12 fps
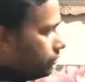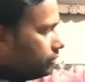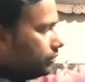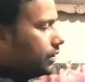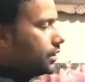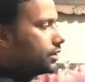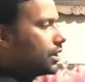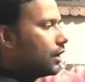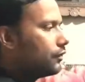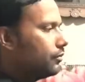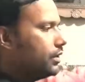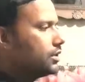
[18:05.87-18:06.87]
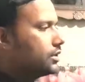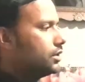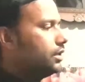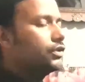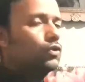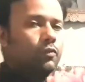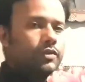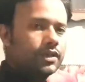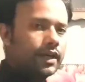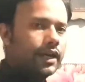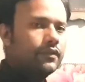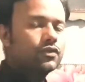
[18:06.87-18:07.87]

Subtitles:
this graph means the slope is negative,